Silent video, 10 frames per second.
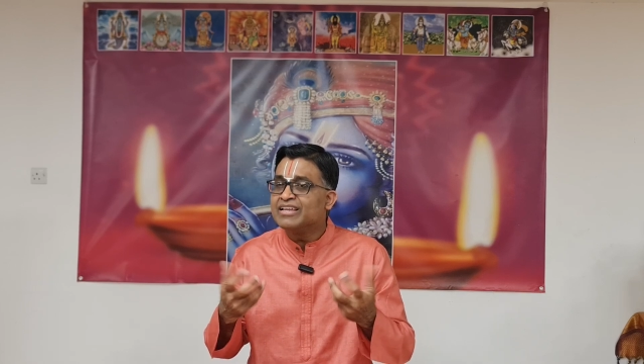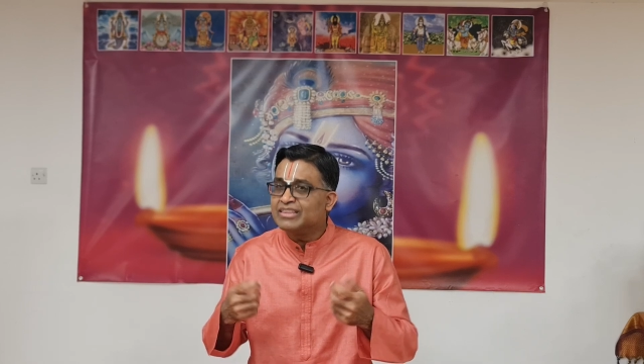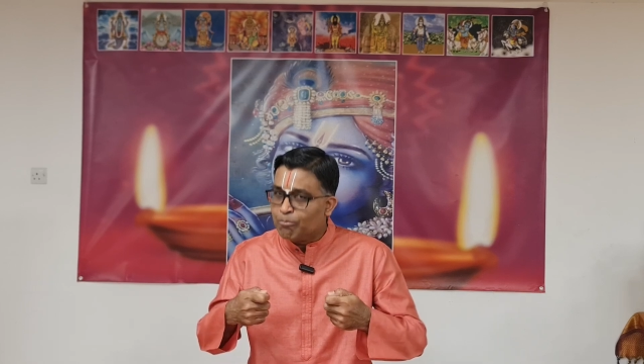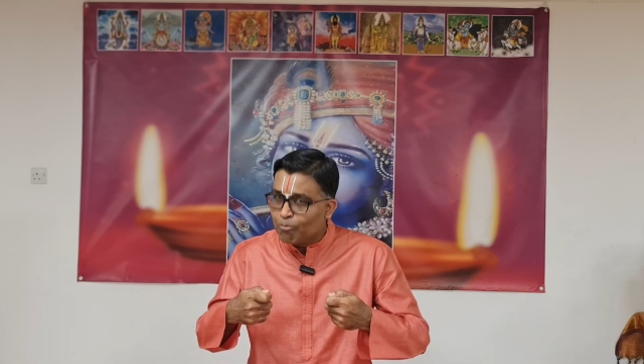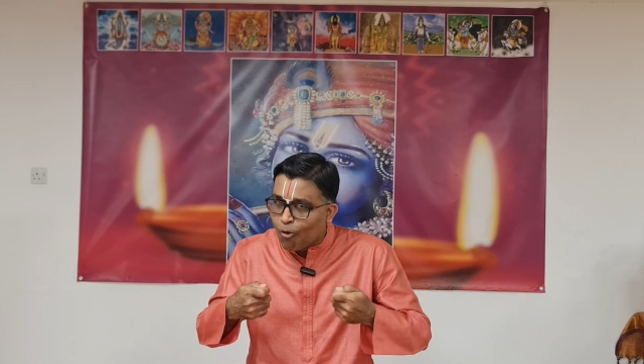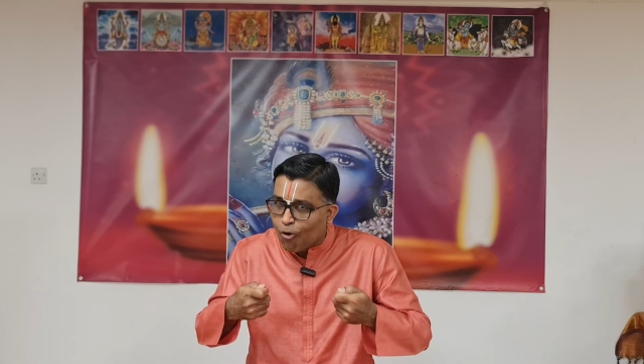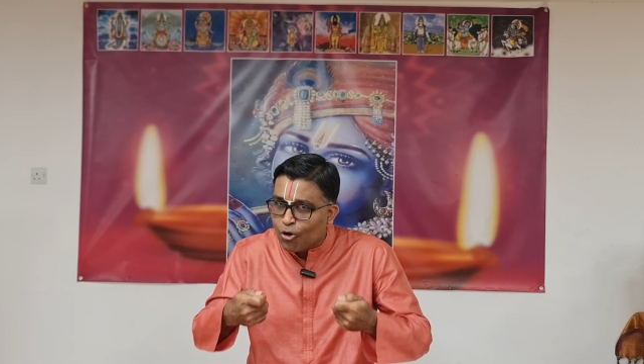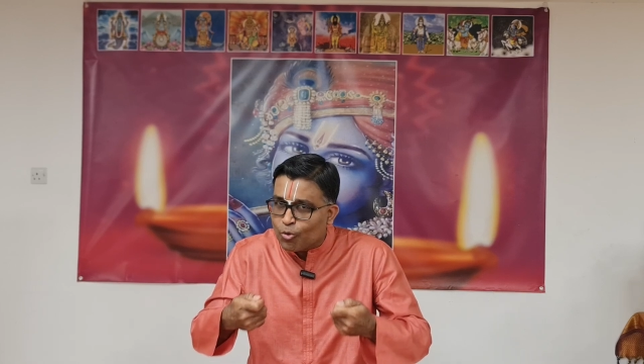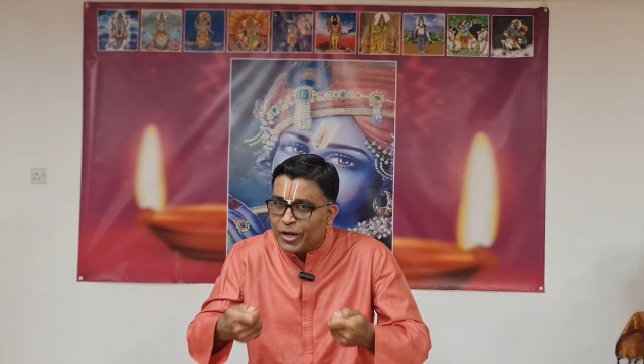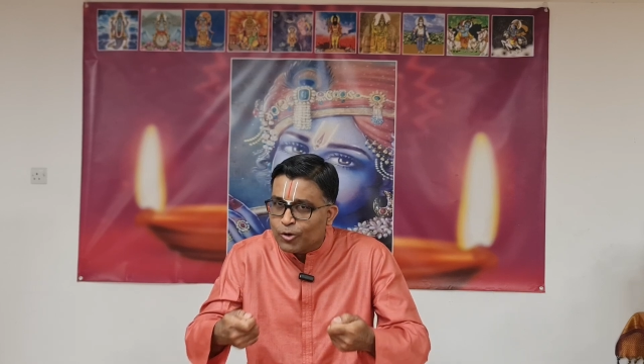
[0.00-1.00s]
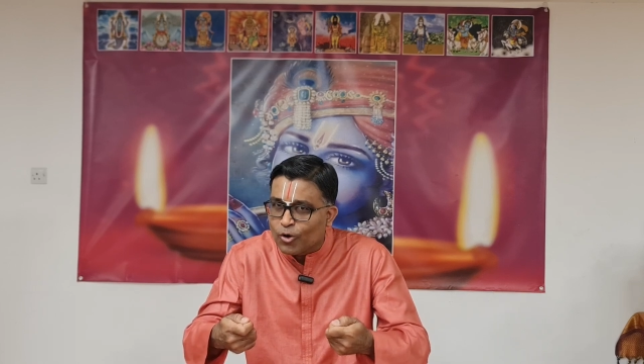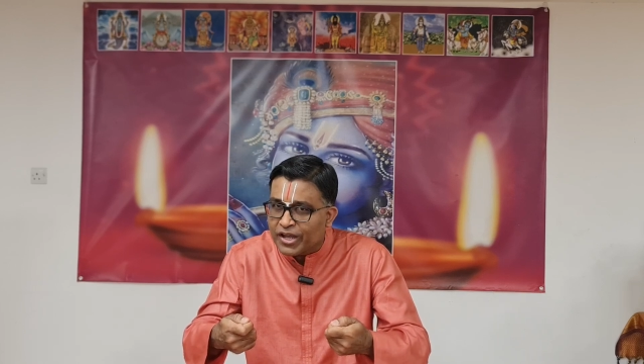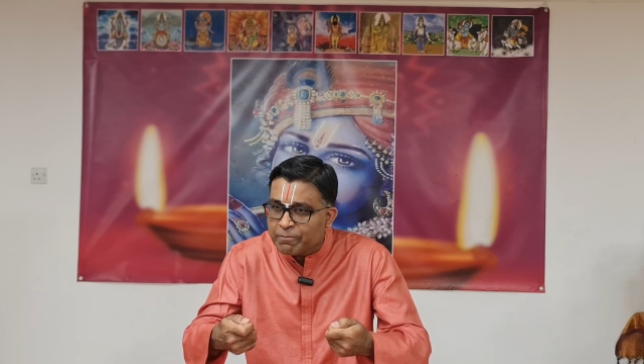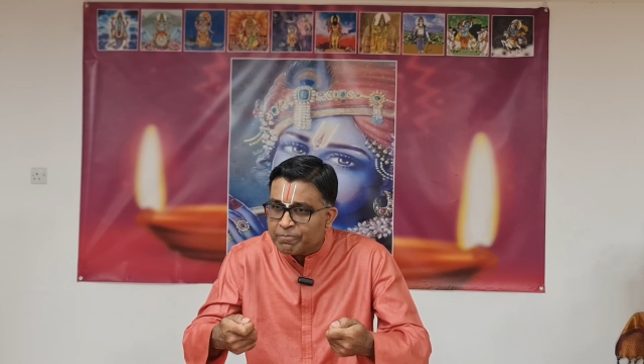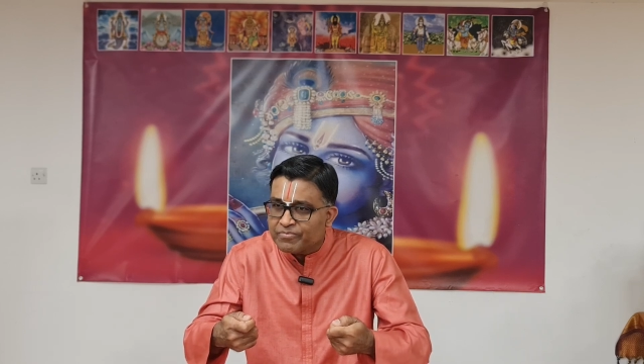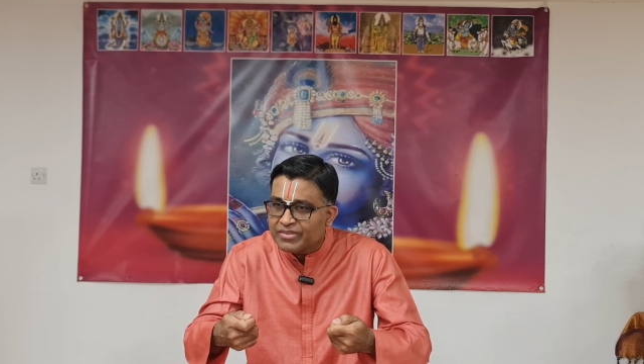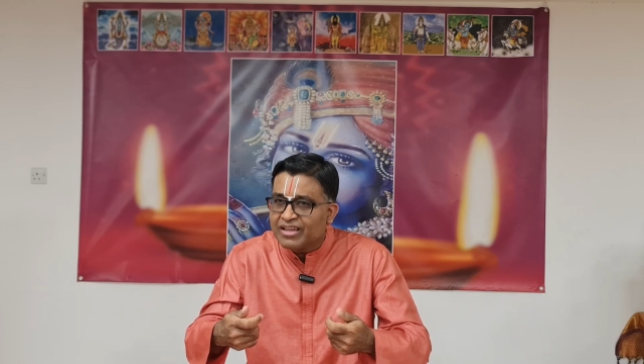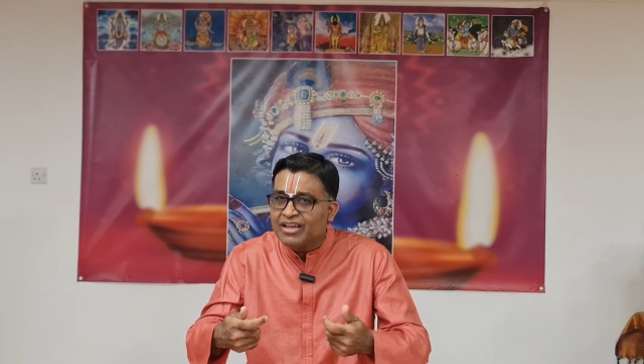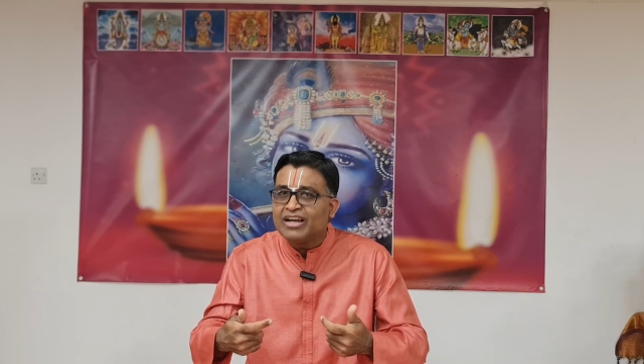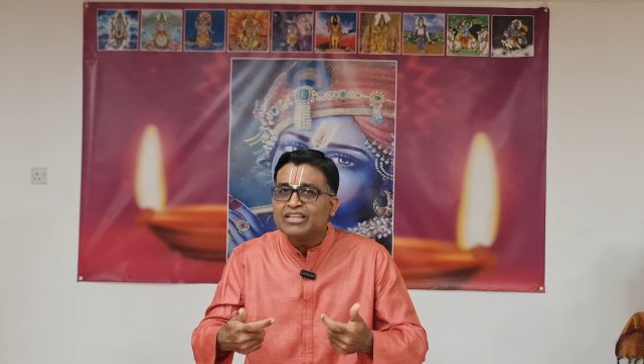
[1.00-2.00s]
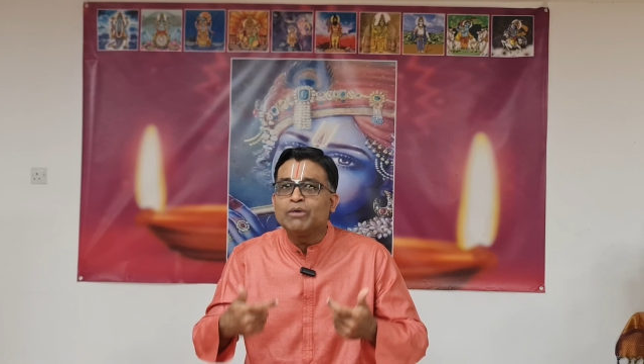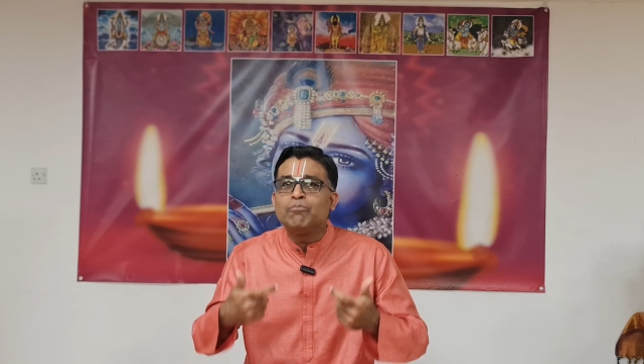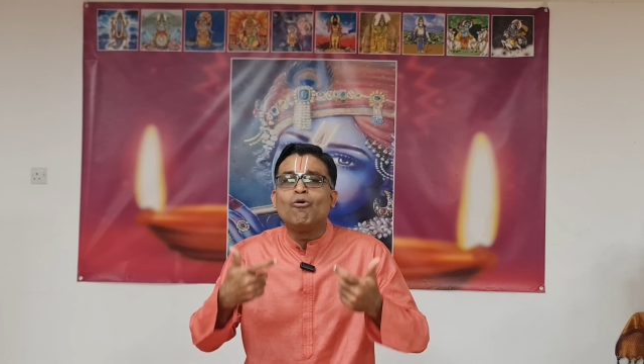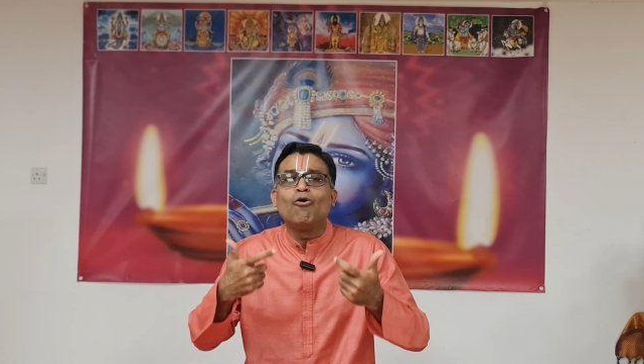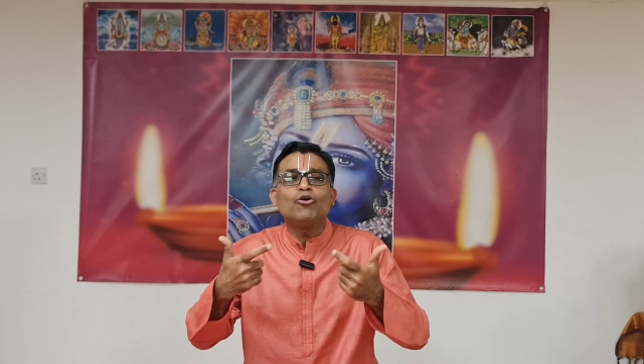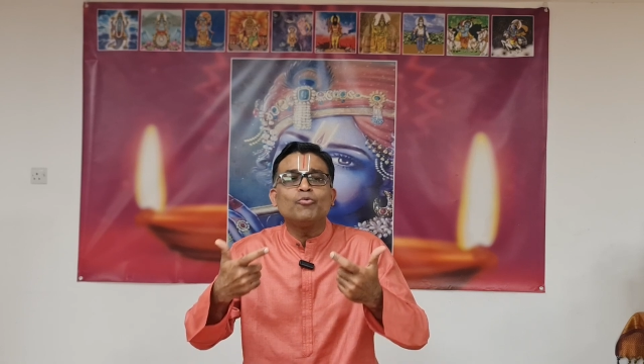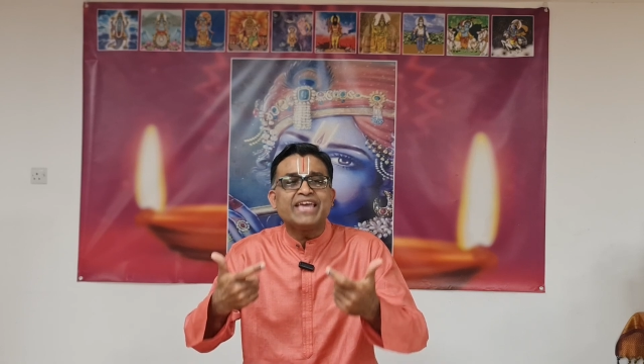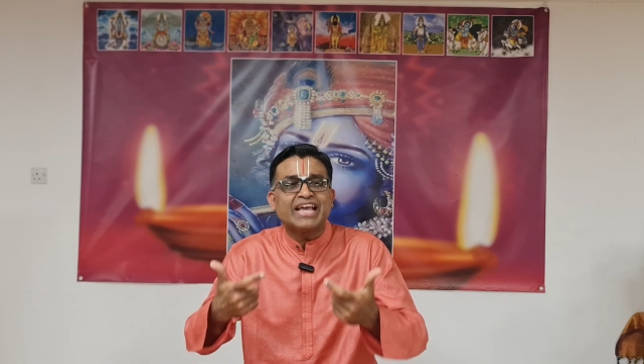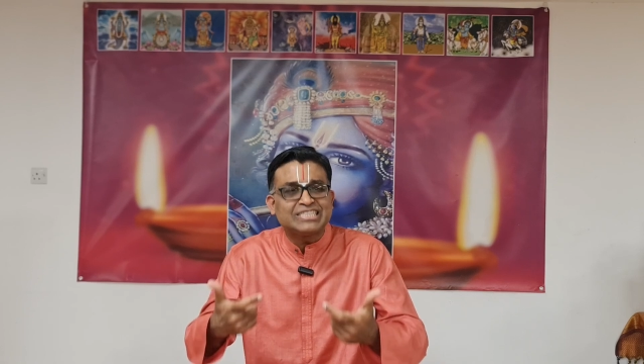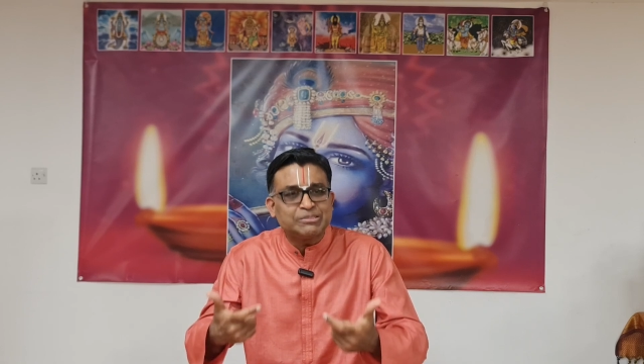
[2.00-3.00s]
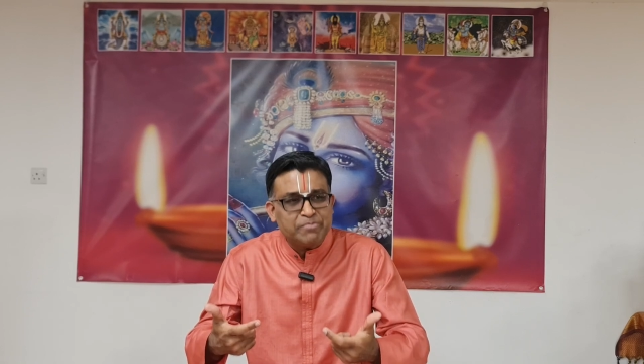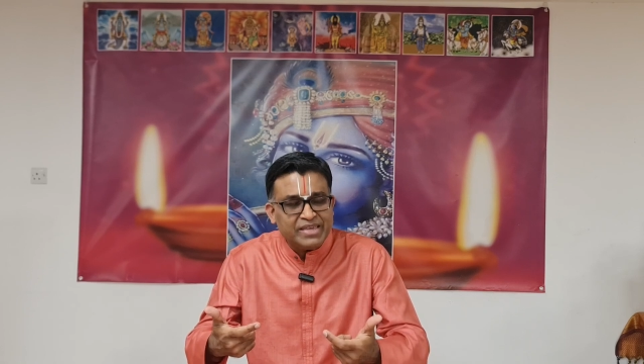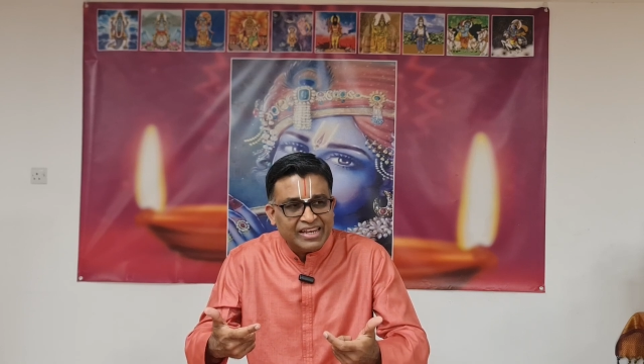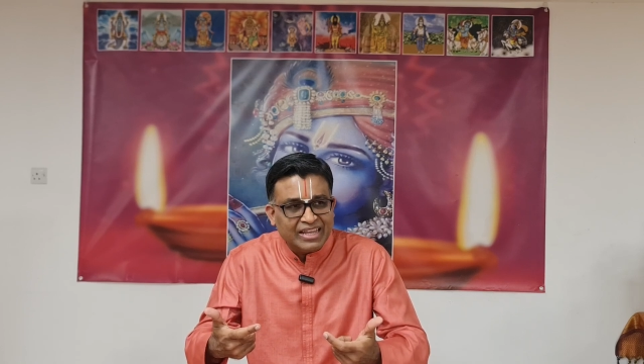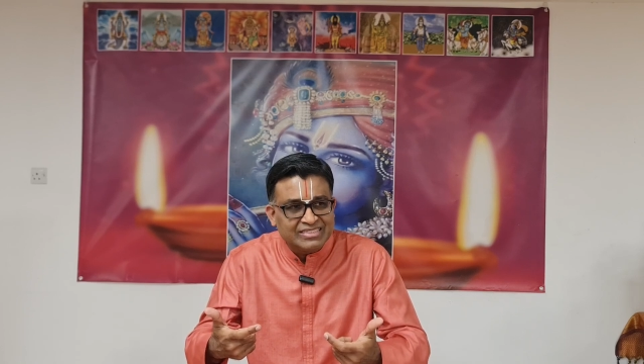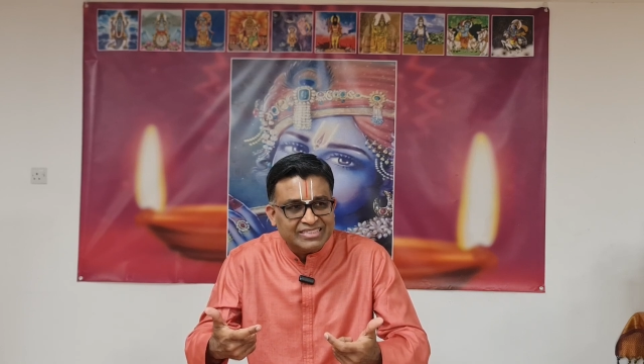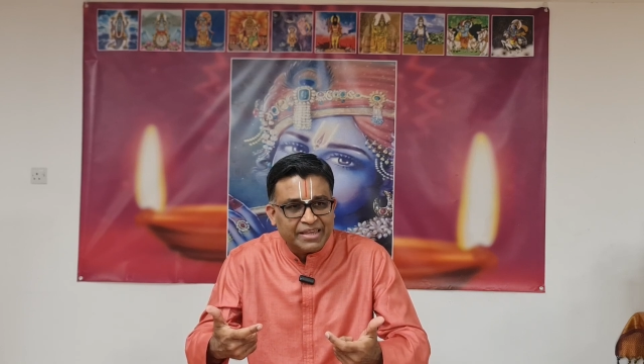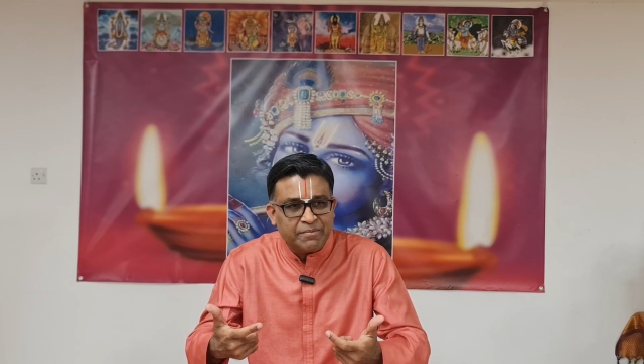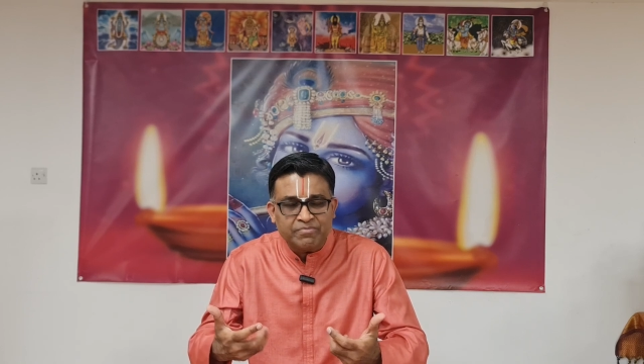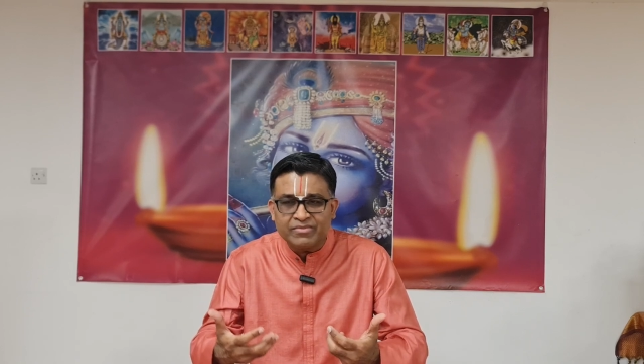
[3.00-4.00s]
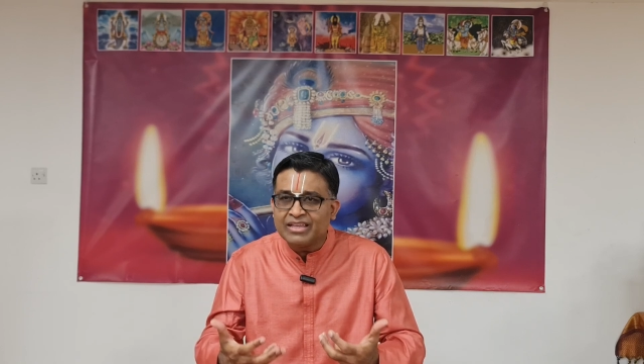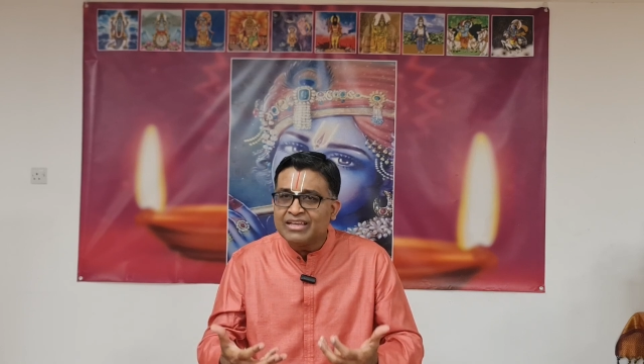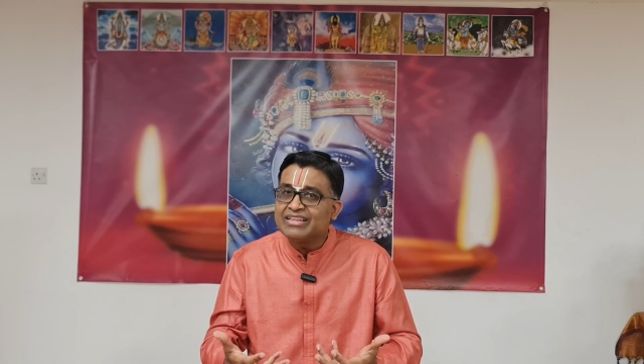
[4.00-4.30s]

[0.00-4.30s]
The more we know him, the more we experience him,